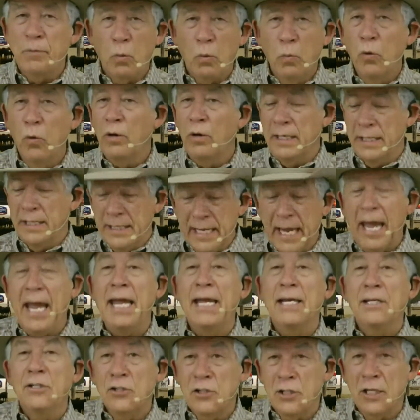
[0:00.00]
we're
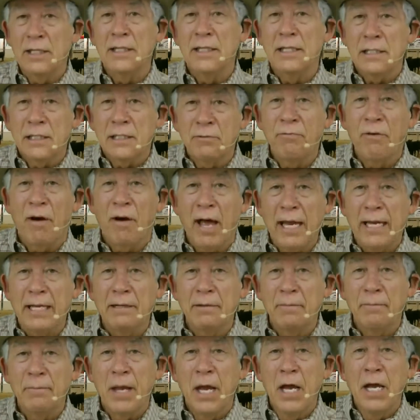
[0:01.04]
engaged in this fight